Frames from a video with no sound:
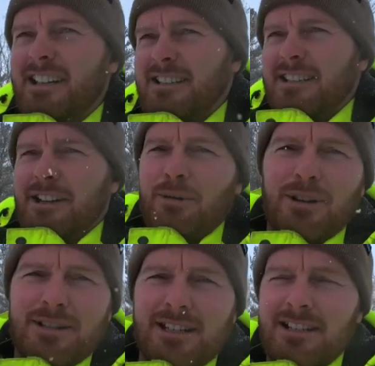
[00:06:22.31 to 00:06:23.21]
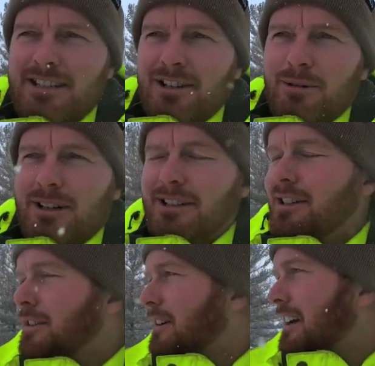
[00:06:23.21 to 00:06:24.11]
It's like one of those things you don't want to
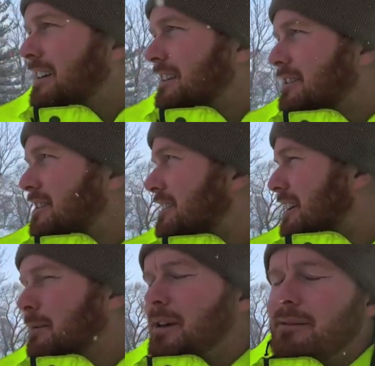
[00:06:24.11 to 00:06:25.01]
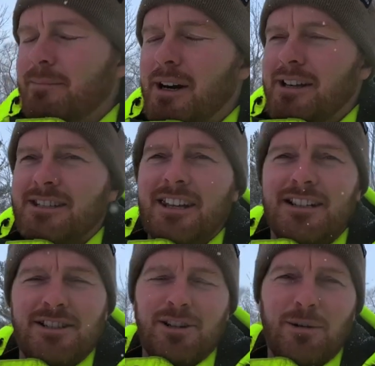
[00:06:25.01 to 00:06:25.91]
do, right? There's going to be millions of
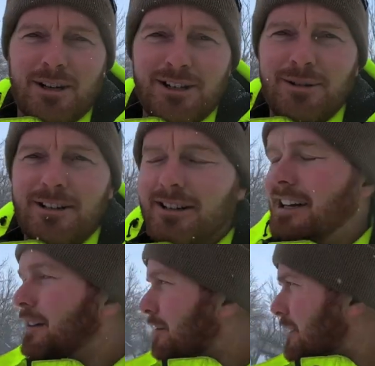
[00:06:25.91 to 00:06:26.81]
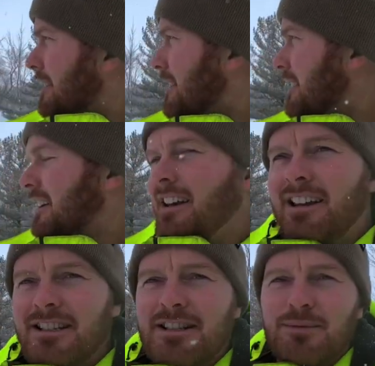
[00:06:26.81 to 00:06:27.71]
things you don't want to do in your life.
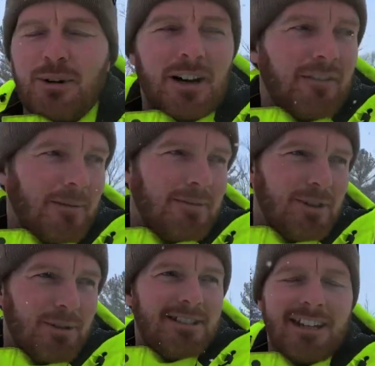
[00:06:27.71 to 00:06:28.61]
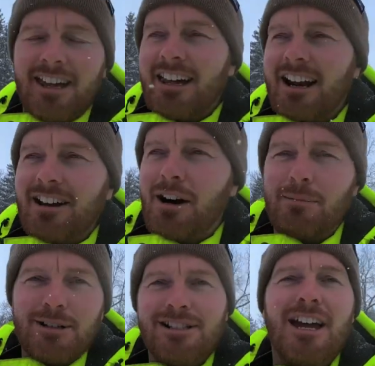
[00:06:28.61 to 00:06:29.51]
This is one of them. So once you get that
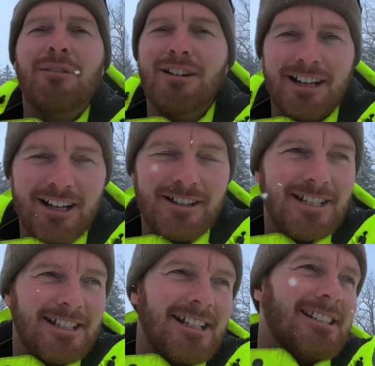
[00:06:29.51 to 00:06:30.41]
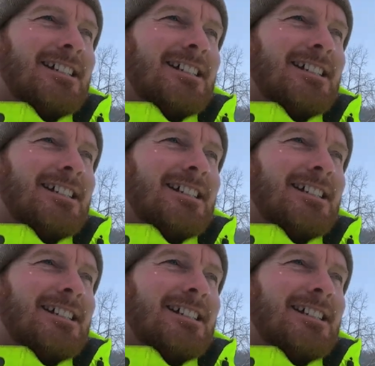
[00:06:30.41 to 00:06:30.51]
accomplished, everything else is easy.